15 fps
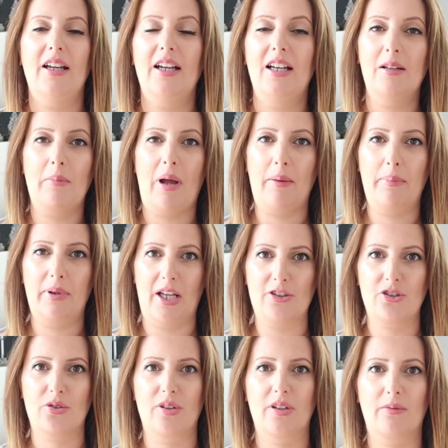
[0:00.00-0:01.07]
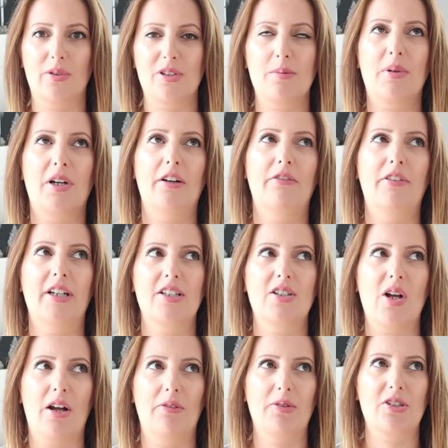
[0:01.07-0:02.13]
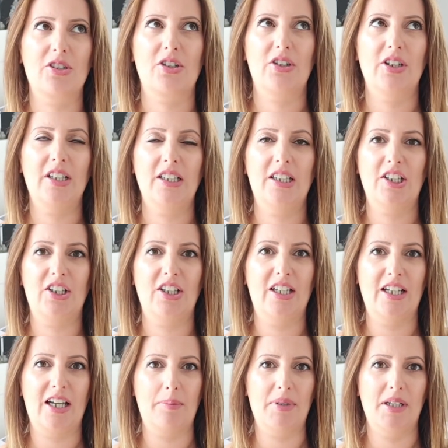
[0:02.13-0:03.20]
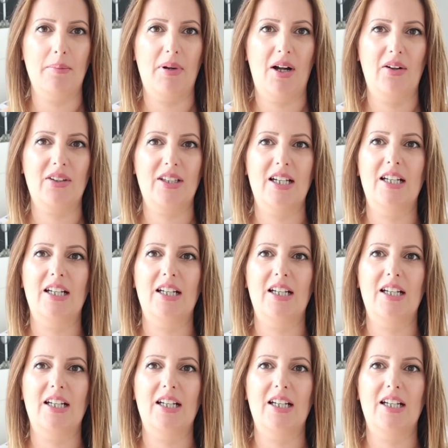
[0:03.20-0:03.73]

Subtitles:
and my blood sugar was perfect, so I was really, really happy about